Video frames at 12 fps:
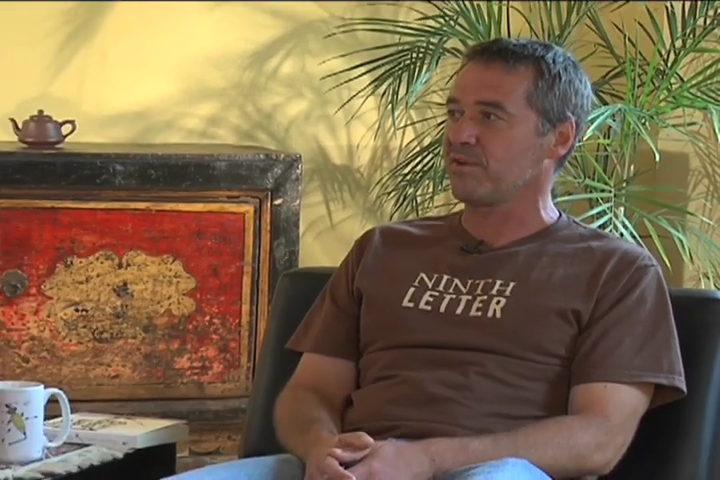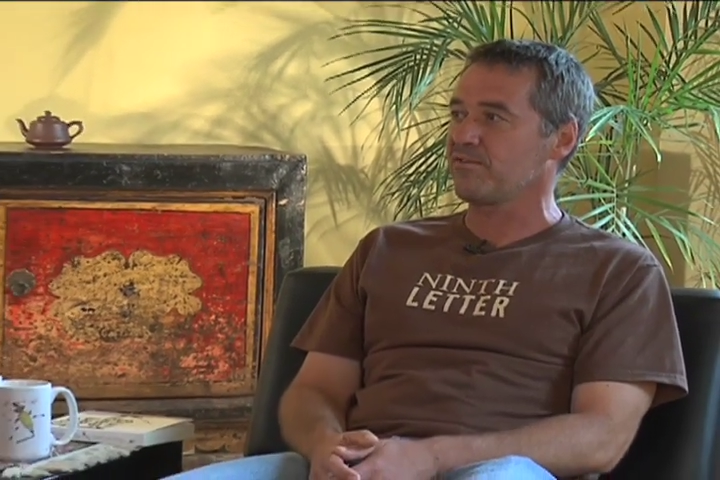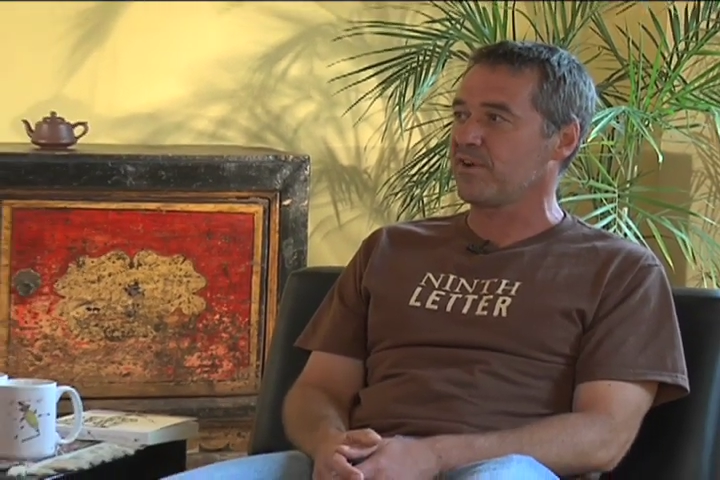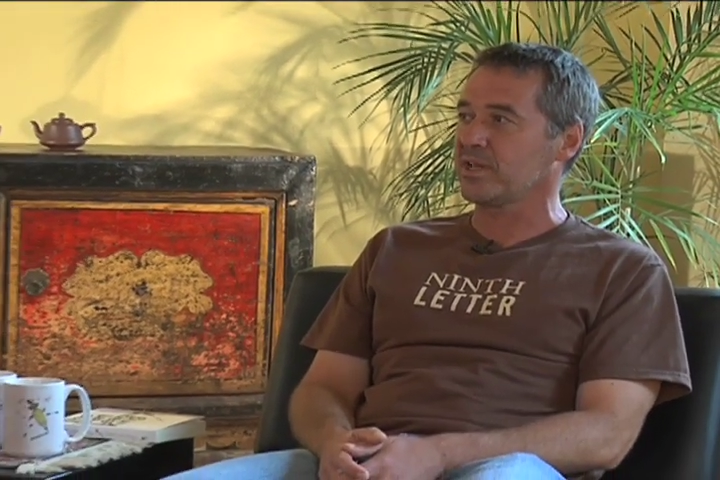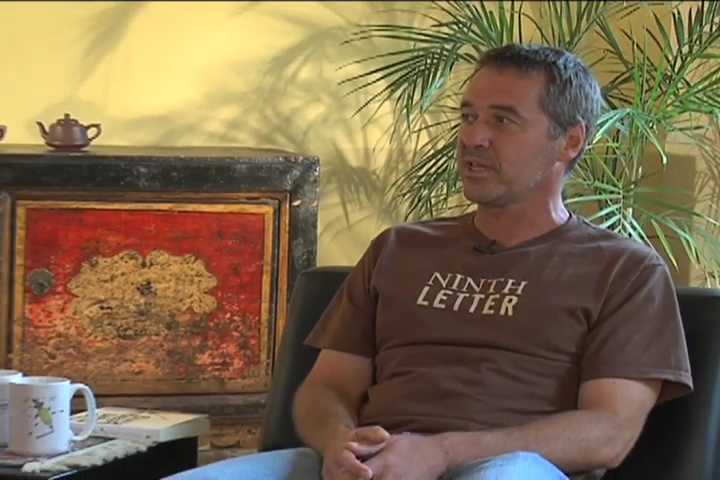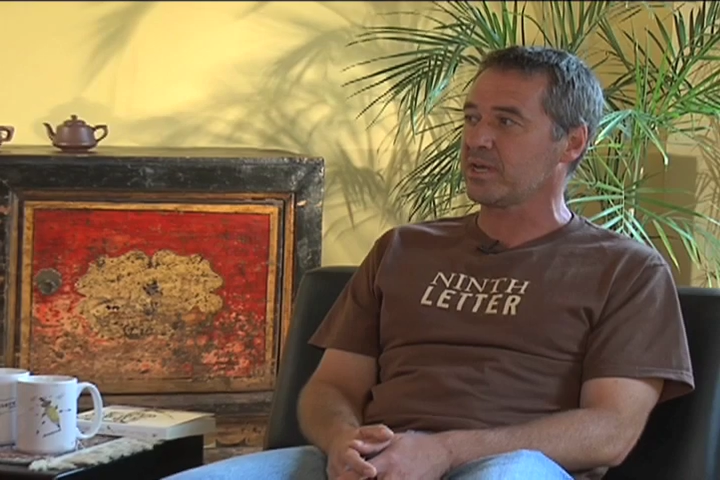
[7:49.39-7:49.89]
I
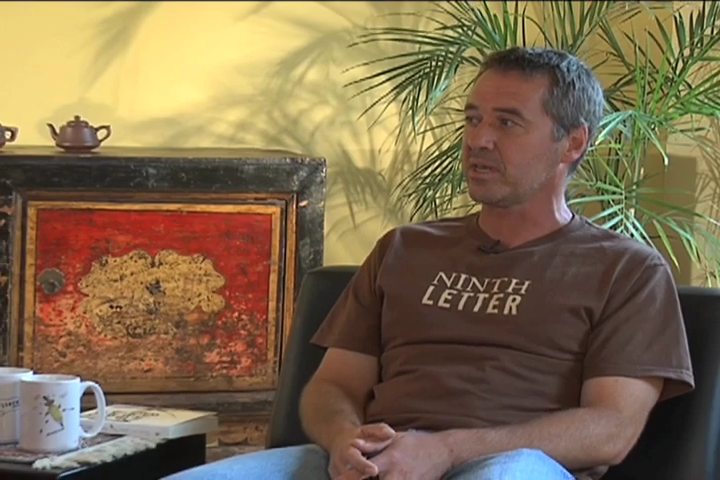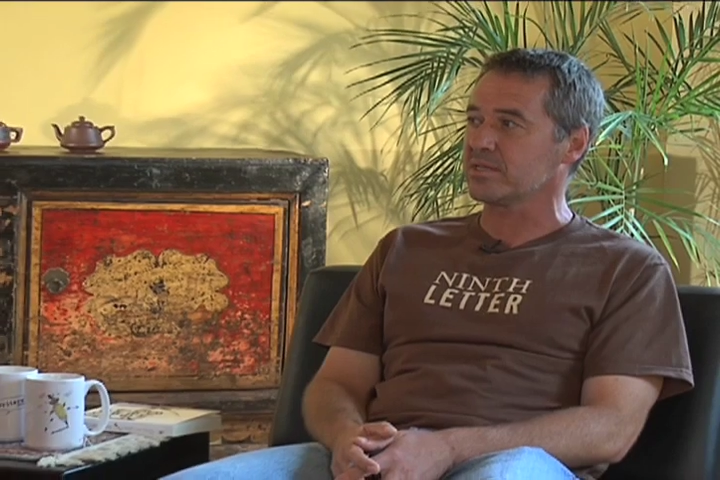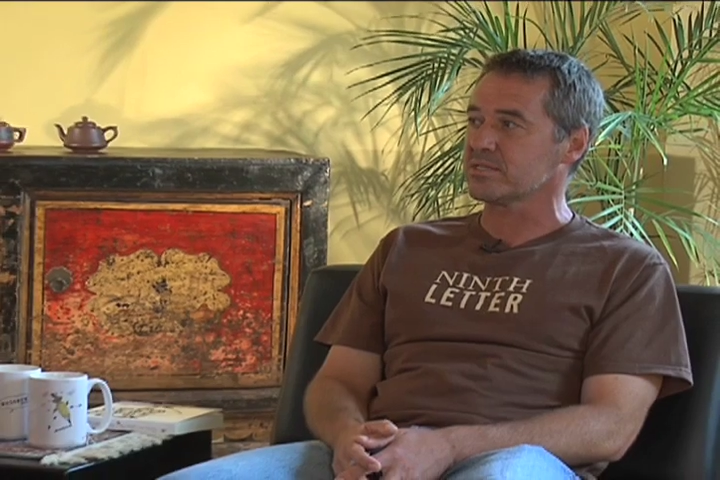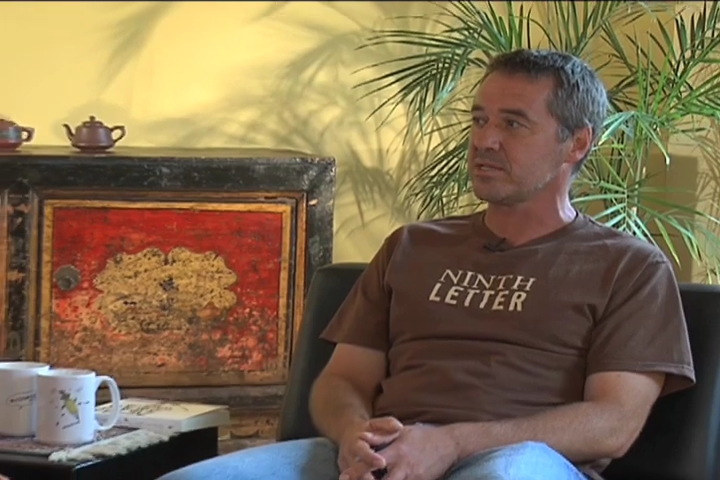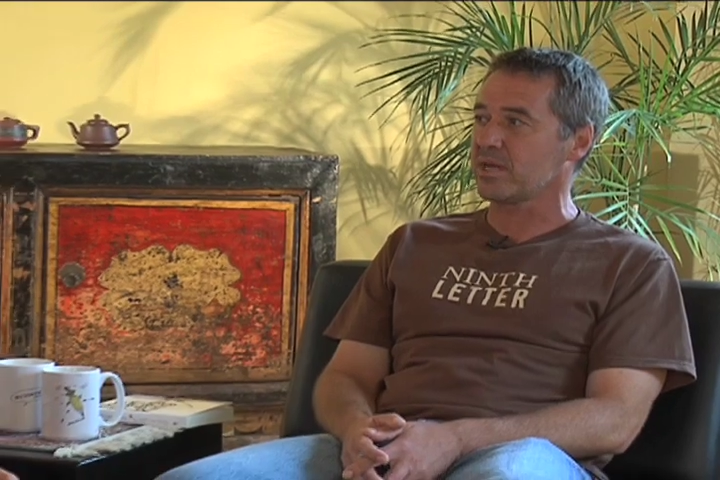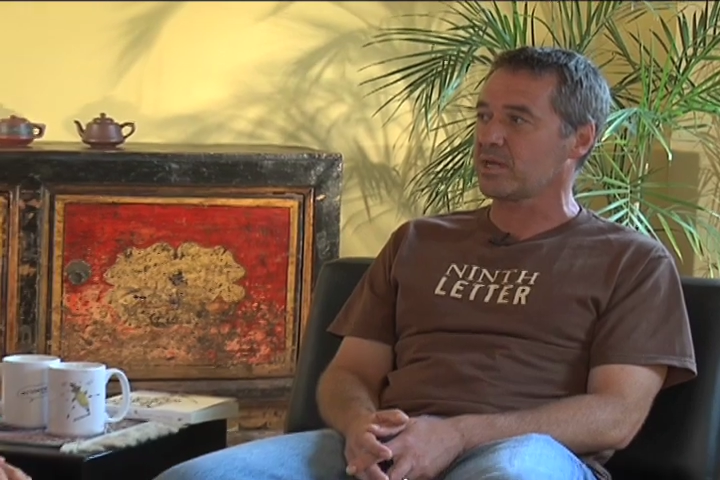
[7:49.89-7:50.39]
finally got
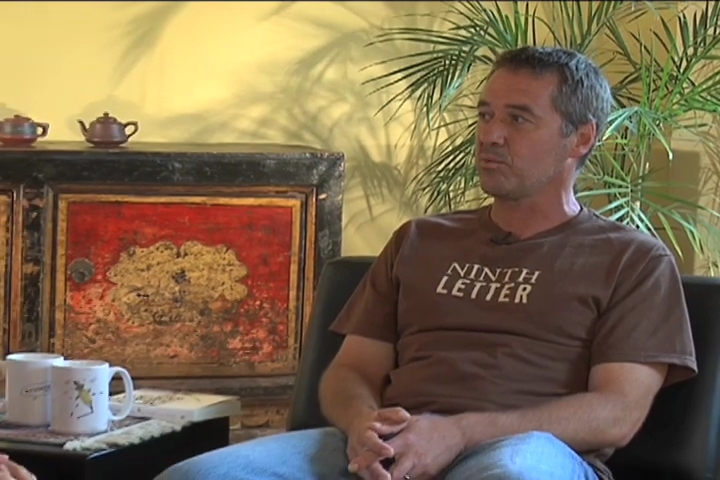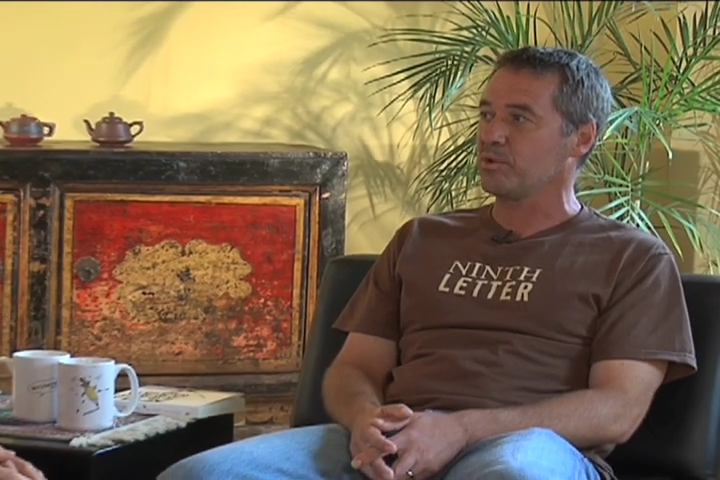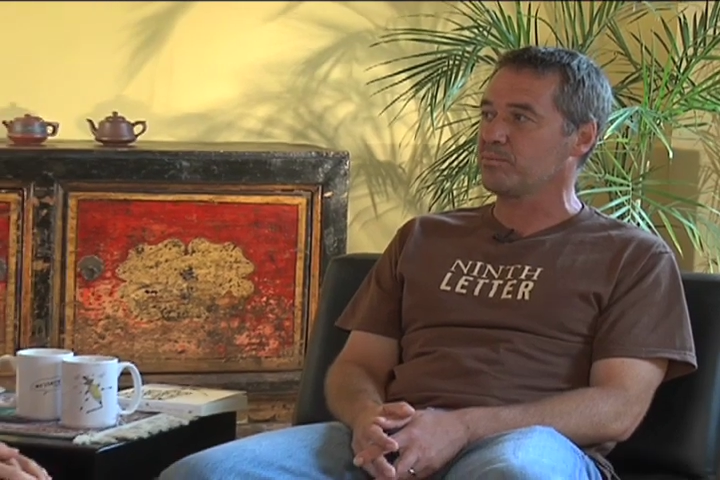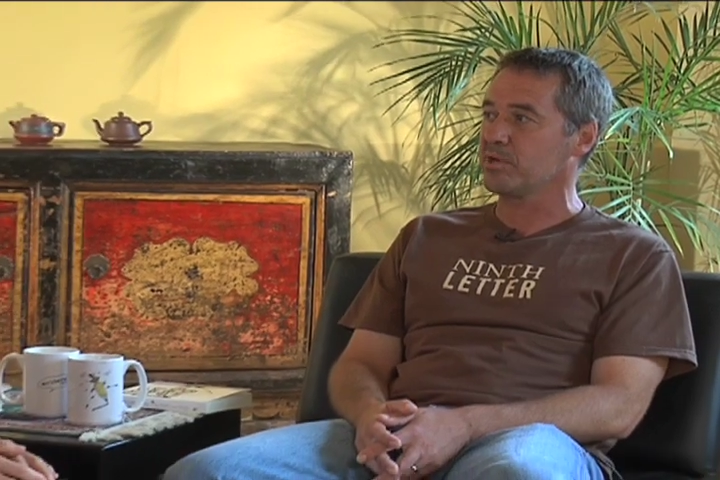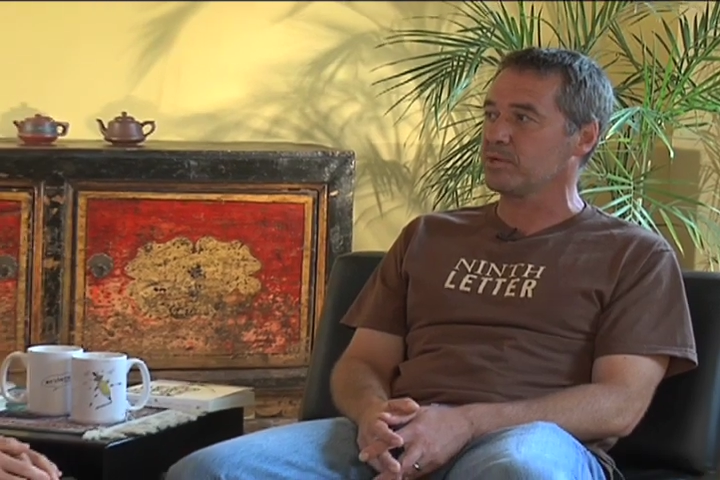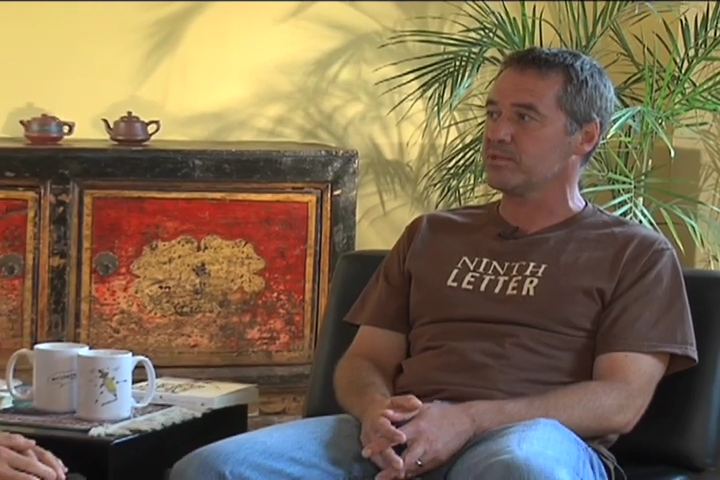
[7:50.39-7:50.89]
the second
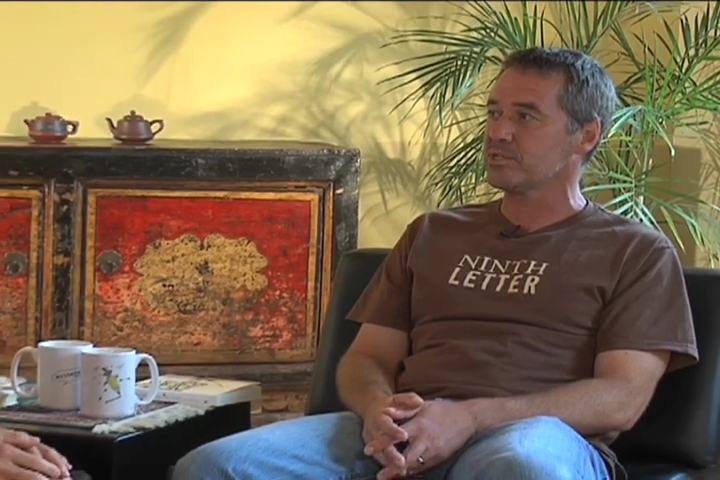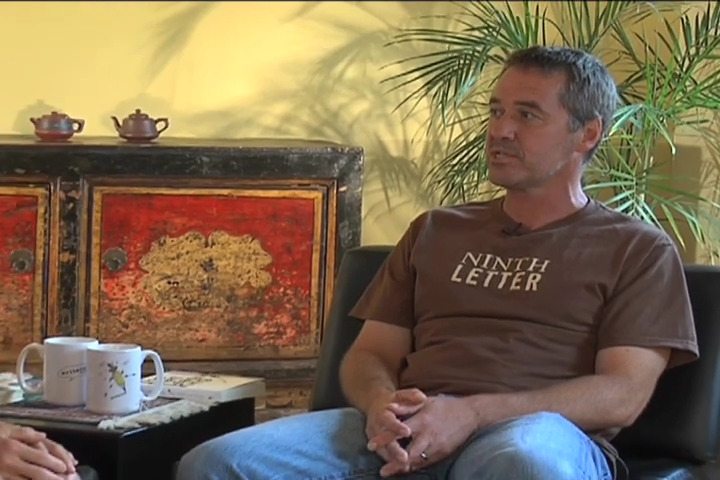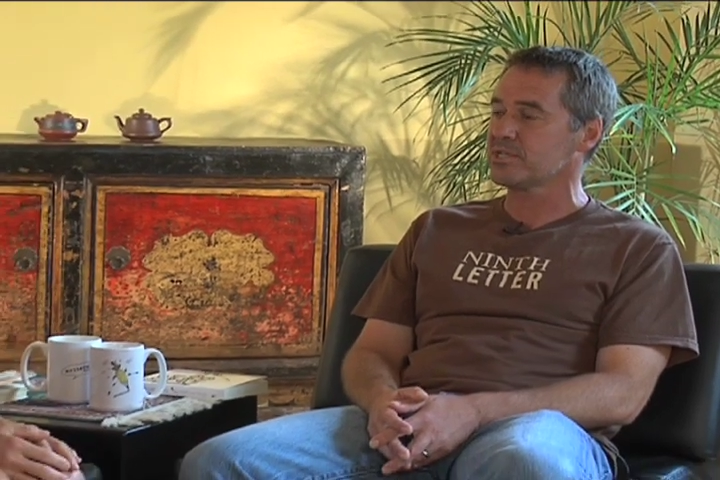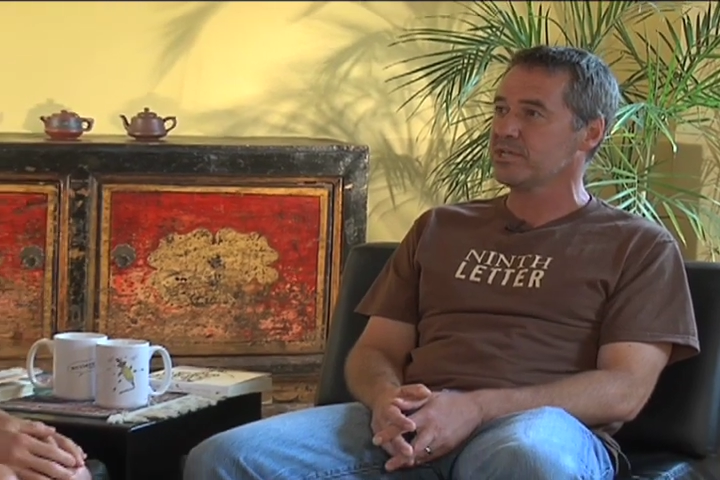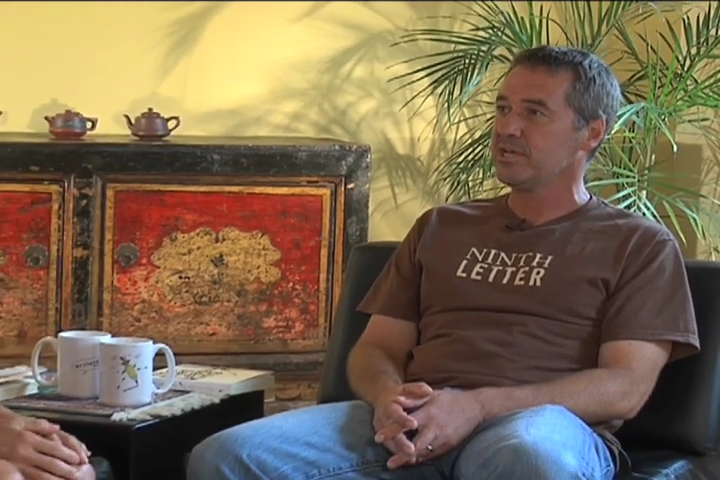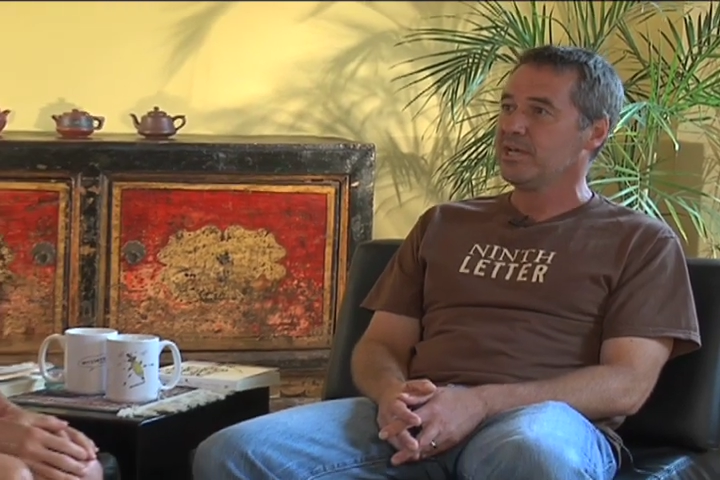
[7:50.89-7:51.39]
one
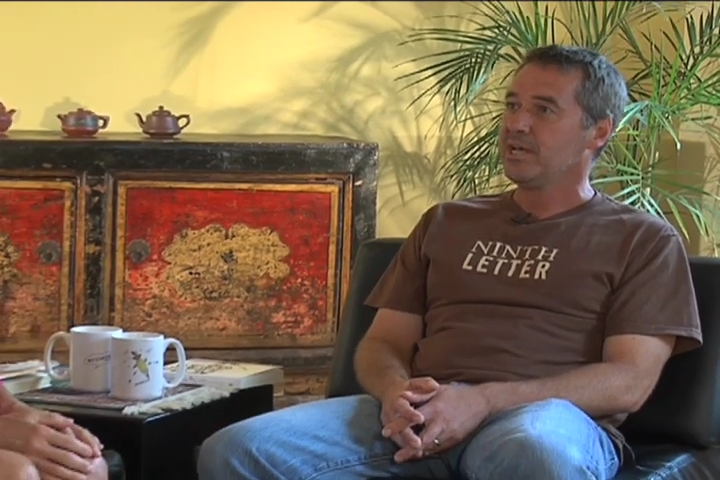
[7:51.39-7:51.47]
published.